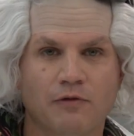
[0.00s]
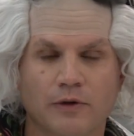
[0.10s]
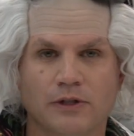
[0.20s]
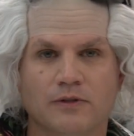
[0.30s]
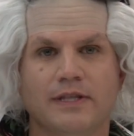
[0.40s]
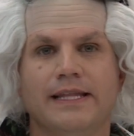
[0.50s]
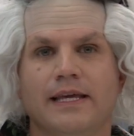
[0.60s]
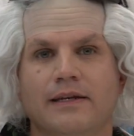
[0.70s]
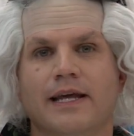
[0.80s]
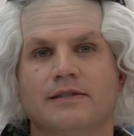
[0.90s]
If we're using
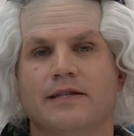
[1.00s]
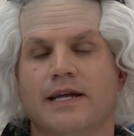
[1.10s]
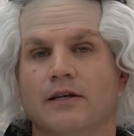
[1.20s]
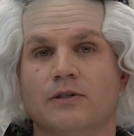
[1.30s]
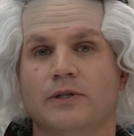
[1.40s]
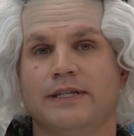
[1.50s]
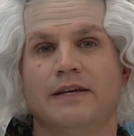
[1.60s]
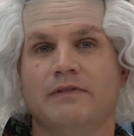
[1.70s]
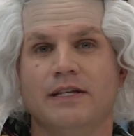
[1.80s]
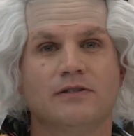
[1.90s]
the index that included
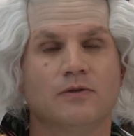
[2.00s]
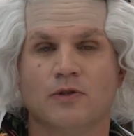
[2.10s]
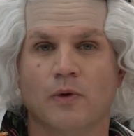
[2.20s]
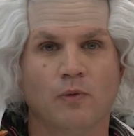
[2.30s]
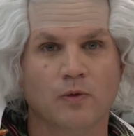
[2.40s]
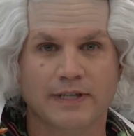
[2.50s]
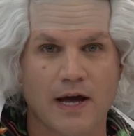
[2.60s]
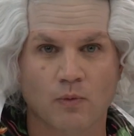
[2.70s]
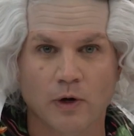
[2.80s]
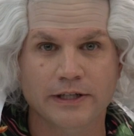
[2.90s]
dividends, it was only
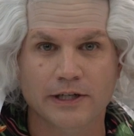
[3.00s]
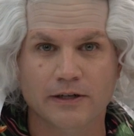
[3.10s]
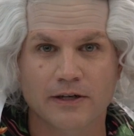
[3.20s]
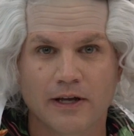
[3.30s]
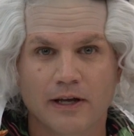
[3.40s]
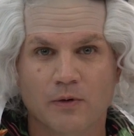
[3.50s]
down 1 year.